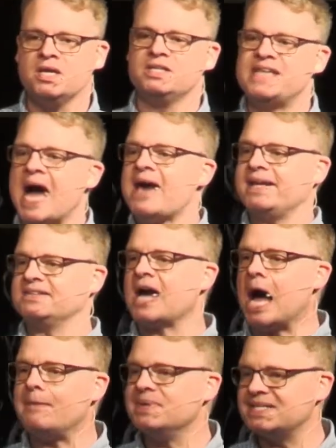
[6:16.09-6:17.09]
Doubting
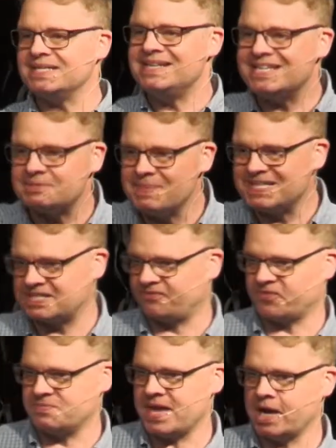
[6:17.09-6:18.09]
Thomas and dismiss it
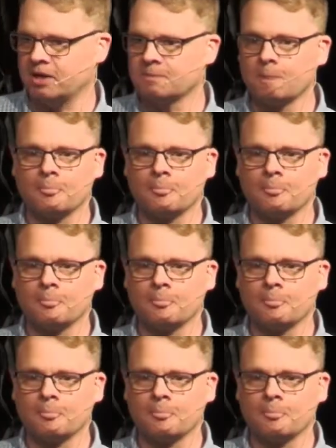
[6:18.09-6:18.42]
from there.